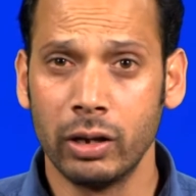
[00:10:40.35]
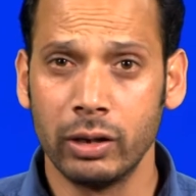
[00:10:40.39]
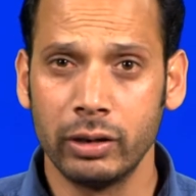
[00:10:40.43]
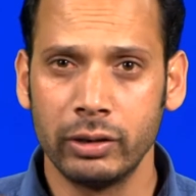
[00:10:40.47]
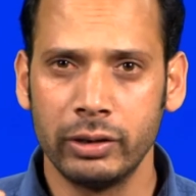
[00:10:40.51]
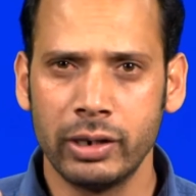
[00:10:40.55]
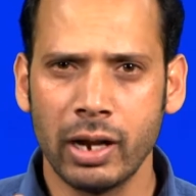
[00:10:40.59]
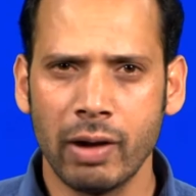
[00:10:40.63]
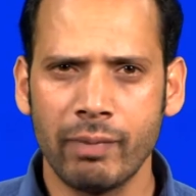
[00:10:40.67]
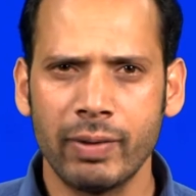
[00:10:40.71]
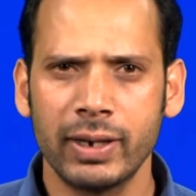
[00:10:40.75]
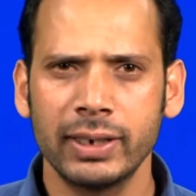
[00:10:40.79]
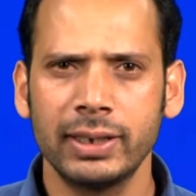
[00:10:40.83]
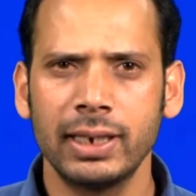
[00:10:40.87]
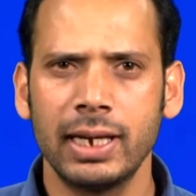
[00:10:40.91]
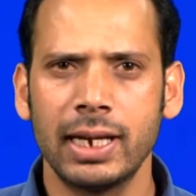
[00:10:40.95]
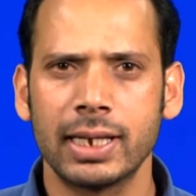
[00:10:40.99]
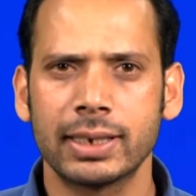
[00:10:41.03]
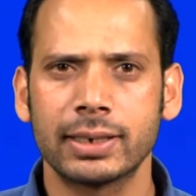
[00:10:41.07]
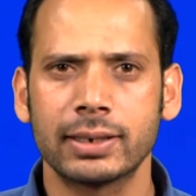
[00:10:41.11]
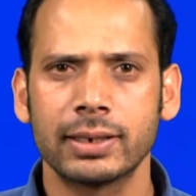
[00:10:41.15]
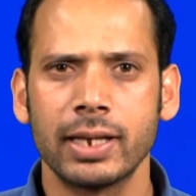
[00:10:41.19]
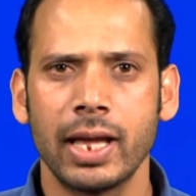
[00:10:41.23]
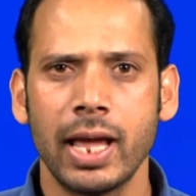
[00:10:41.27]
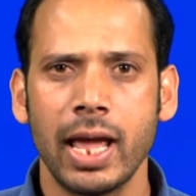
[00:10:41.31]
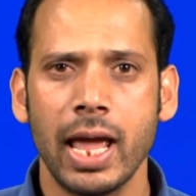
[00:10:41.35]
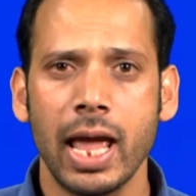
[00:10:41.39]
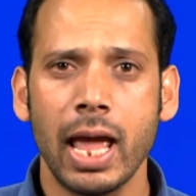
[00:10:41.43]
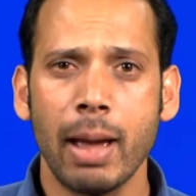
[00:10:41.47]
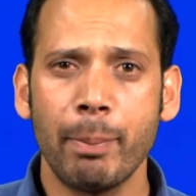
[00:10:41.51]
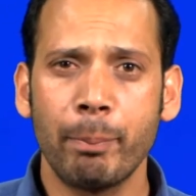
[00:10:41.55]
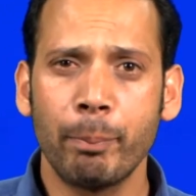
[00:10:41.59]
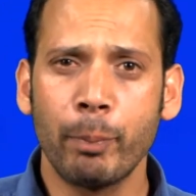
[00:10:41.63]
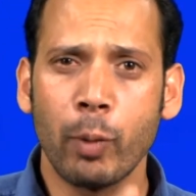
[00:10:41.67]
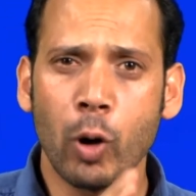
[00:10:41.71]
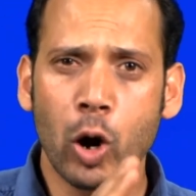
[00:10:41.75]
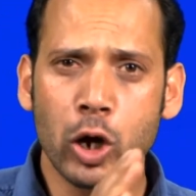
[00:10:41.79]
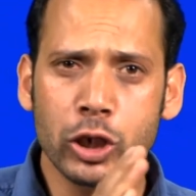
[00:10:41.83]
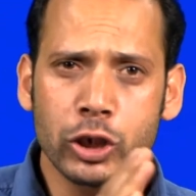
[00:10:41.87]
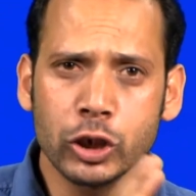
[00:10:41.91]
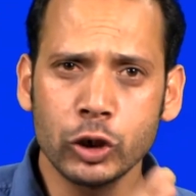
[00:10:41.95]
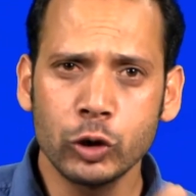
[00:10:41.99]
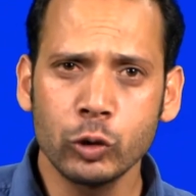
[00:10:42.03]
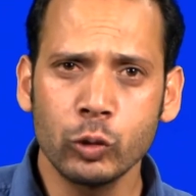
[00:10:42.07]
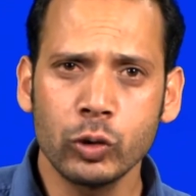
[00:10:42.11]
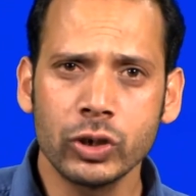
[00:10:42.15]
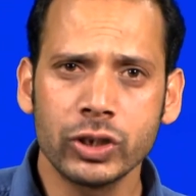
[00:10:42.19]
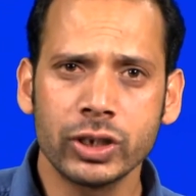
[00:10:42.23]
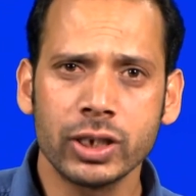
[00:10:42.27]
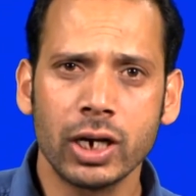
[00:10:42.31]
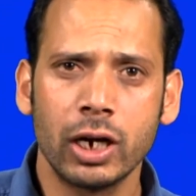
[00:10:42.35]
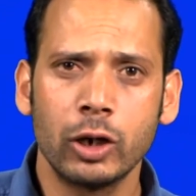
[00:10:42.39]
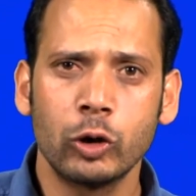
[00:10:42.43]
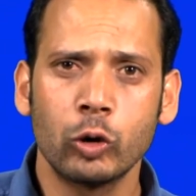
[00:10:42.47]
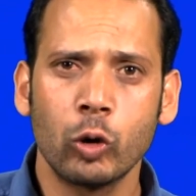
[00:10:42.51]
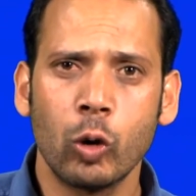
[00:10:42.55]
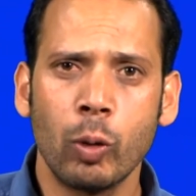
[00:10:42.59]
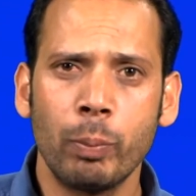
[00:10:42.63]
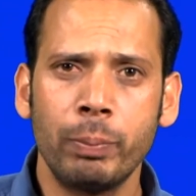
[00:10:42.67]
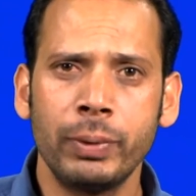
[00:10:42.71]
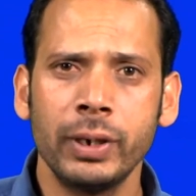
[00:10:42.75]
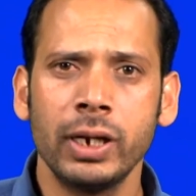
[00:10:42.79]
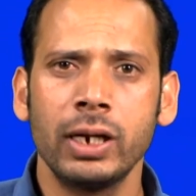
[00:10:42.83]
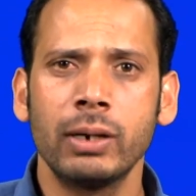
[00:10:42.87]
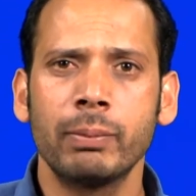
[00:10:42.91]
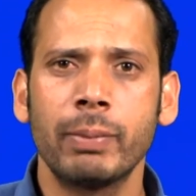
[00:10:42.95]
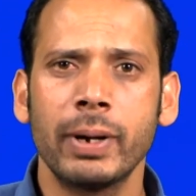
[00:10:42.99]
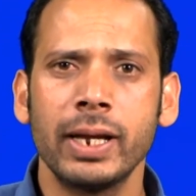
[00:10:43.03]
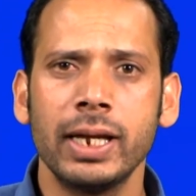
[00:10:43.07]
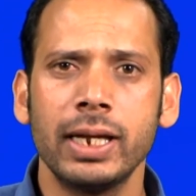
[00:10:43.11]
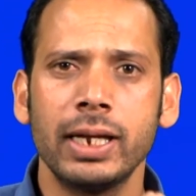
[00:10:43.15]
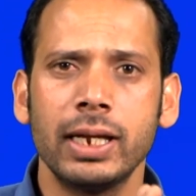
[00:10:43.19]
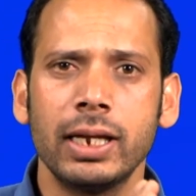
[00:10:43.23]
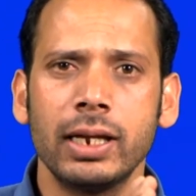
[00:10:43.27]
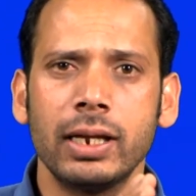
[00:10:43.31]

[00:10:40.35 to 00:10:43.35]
Nevertheless, a positive result obtained by